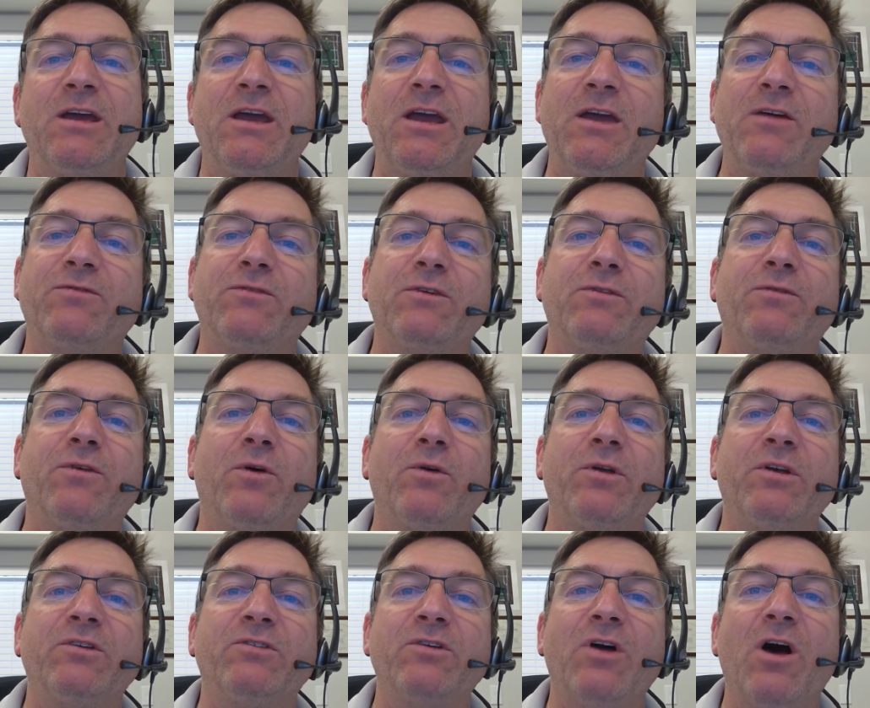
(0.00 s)
If the
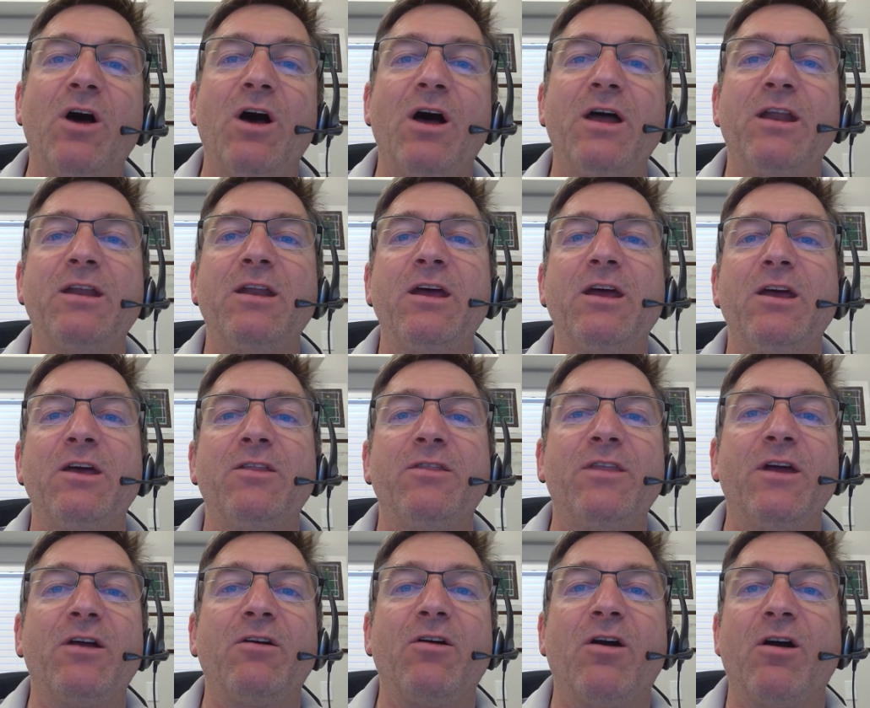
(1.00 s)
phone is on,
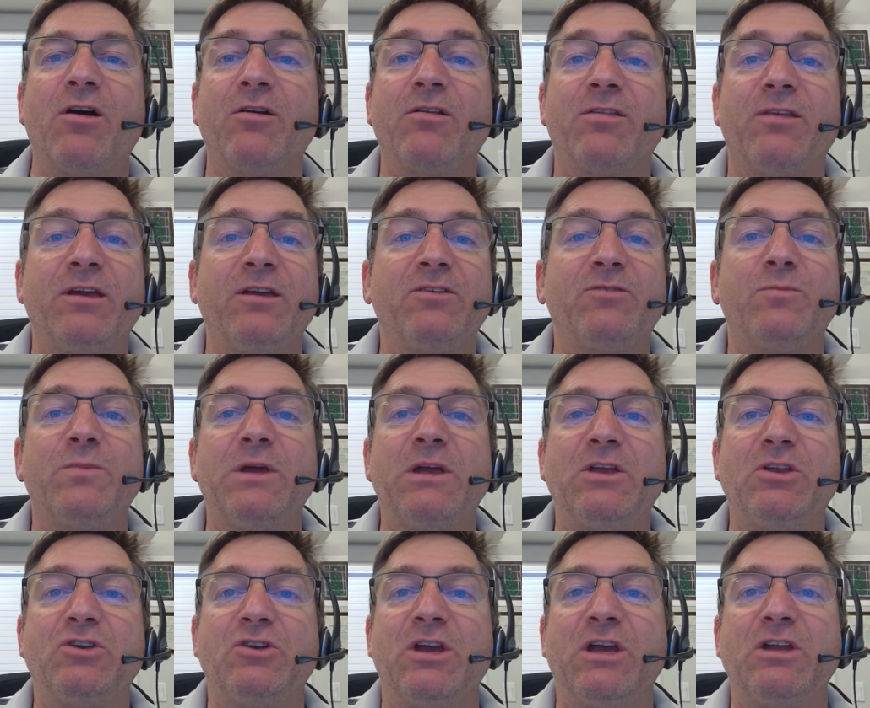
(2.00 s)
there are things
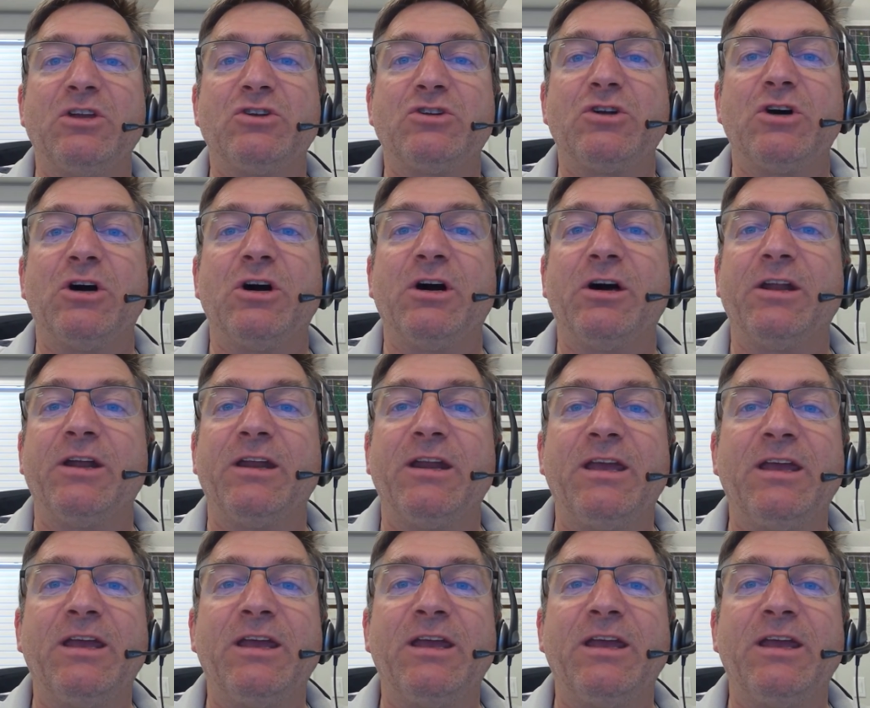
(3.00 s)
being changed on it.